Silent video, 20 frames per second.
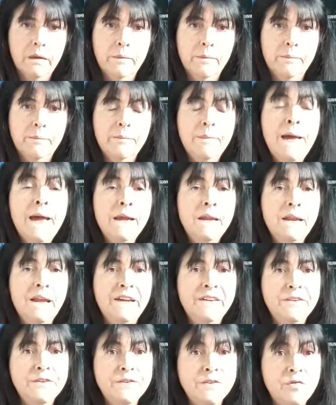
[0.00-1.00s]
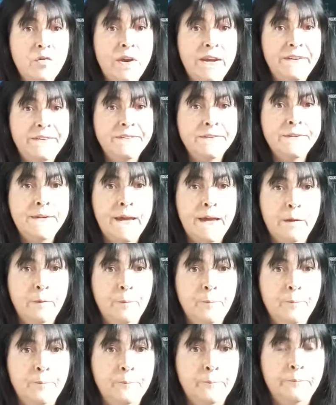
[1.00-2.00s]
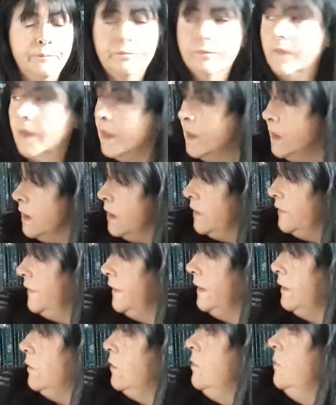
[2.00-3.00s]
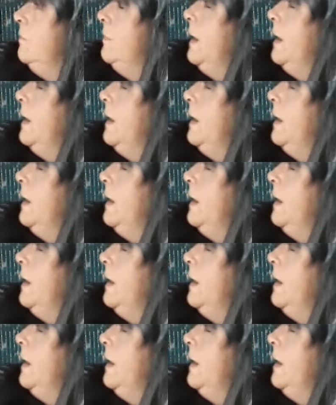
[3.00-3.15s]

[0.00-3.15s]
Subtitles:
My gliders are ace now. They come,